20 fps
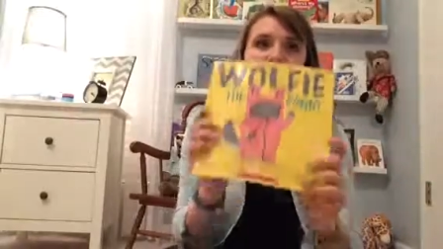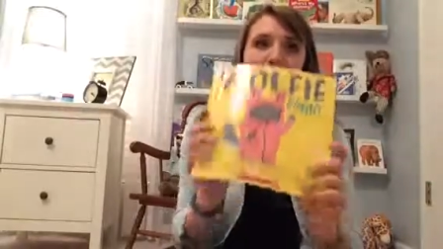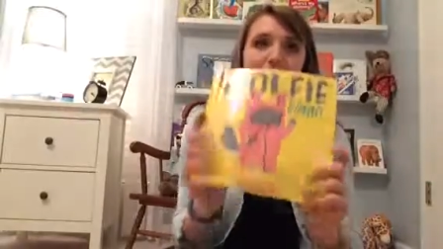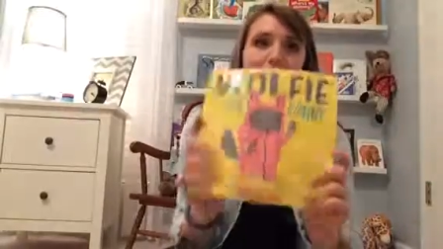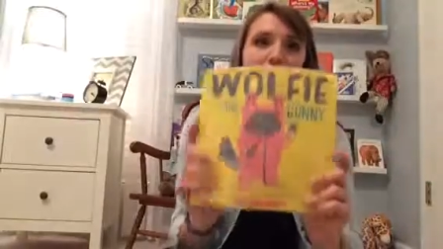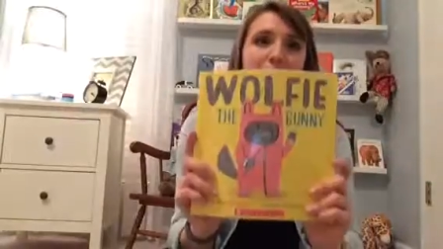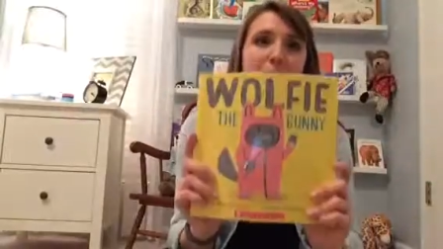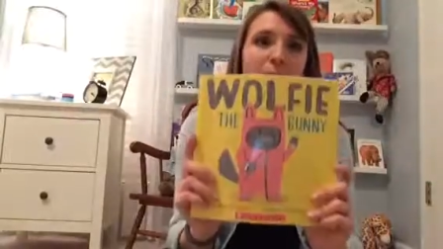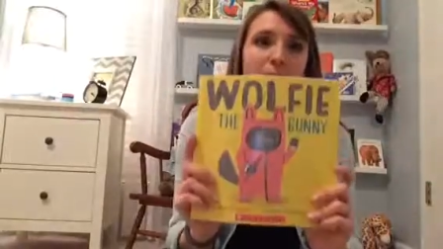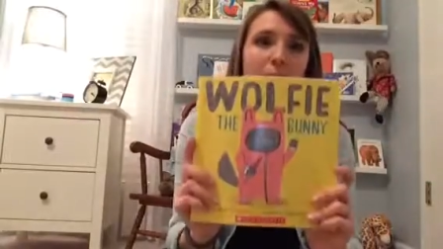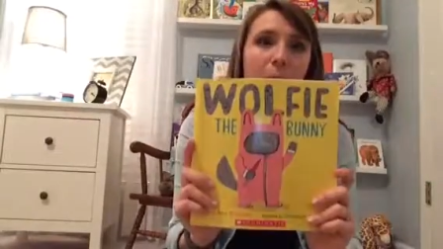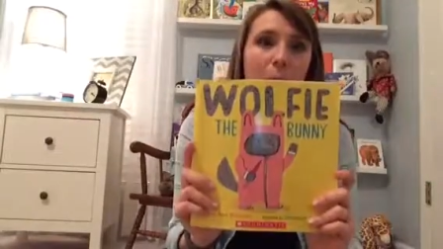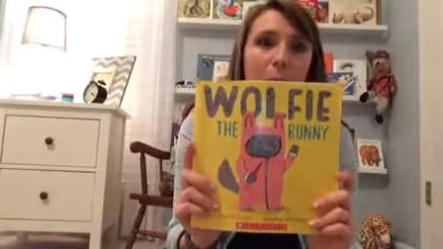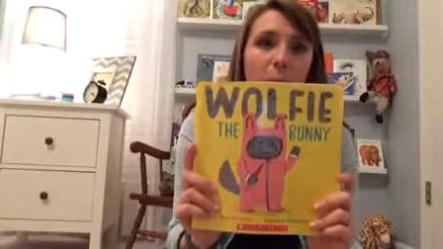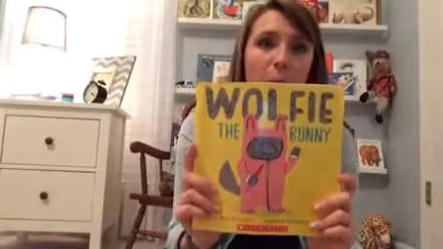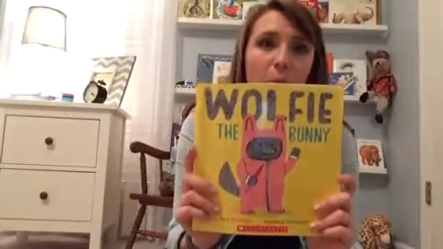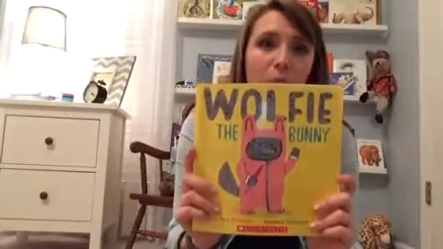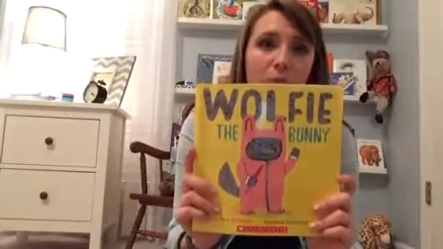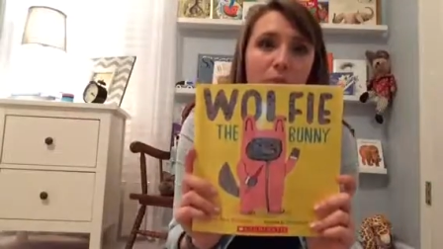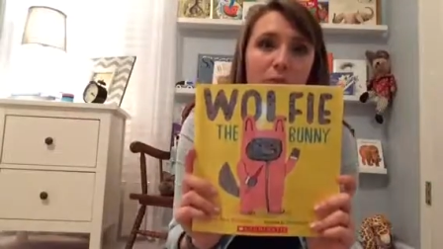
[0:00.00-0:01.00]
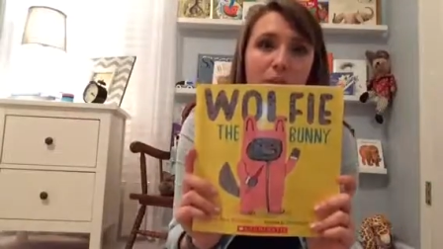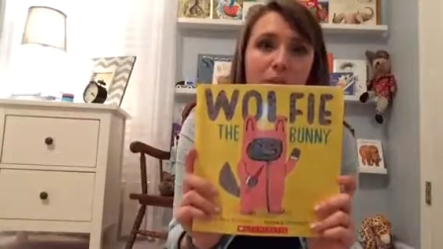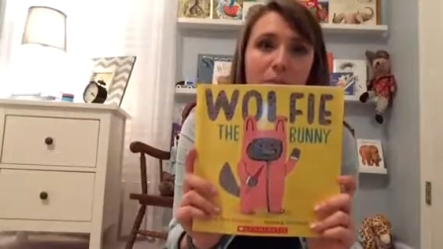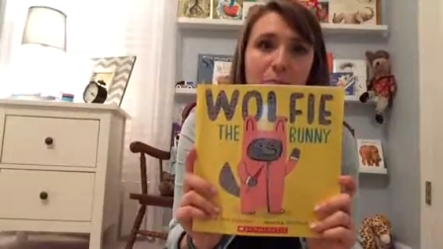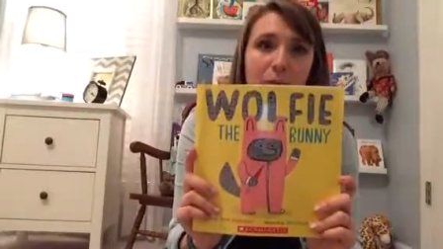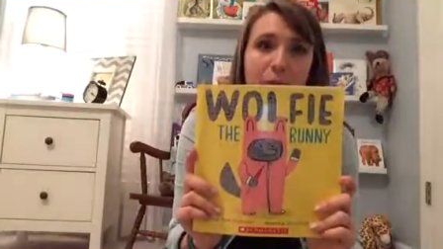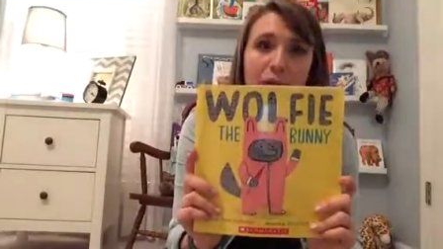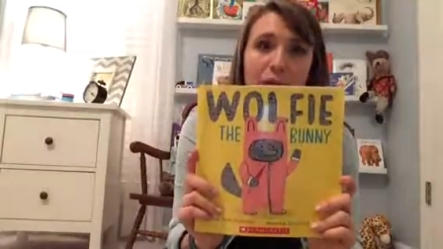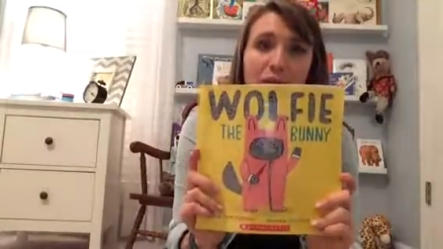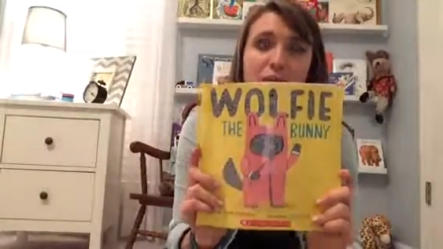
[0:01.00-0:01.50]
And I picked up Wolfie the
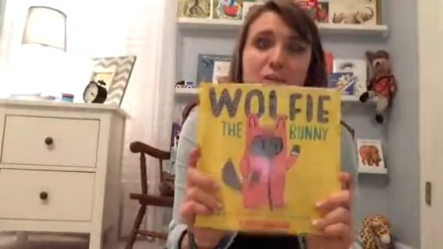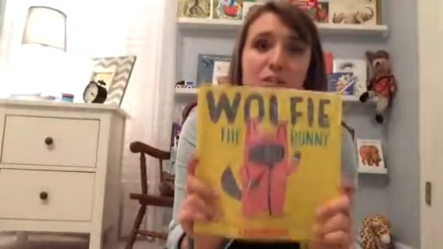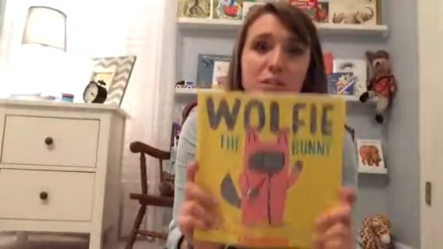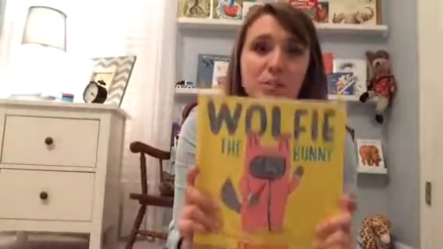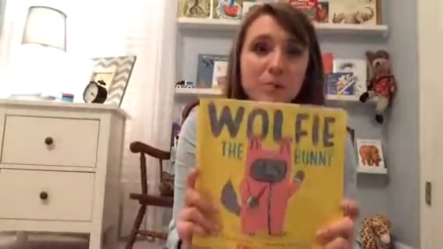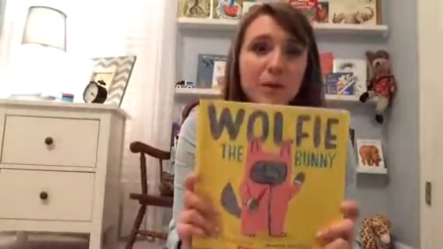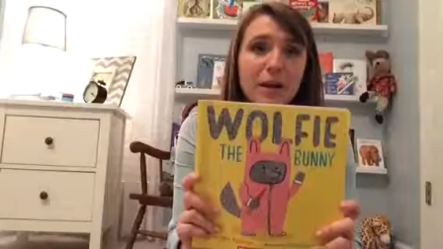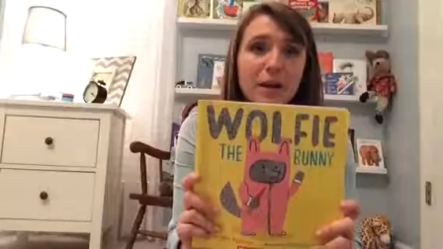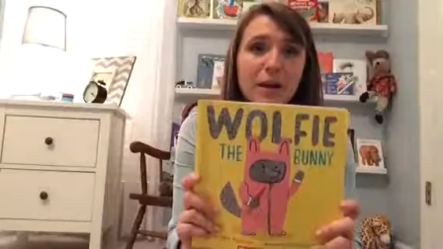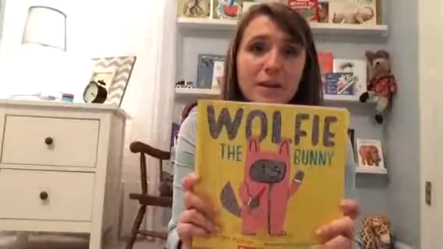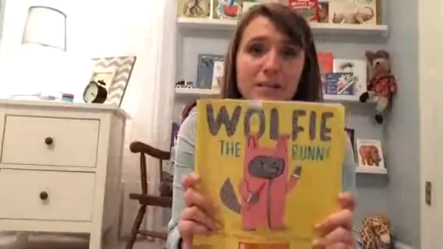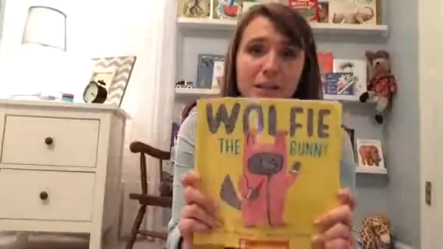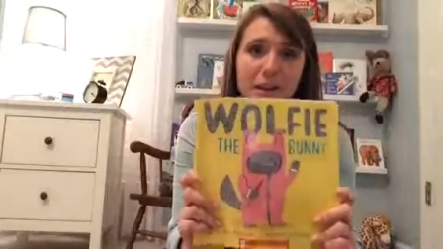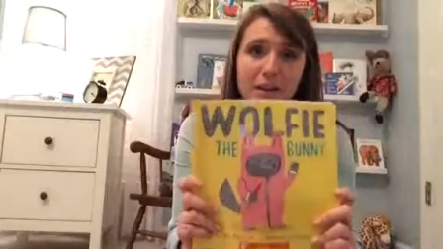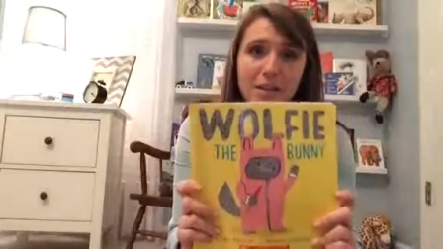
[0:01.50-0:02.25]
Bunny just because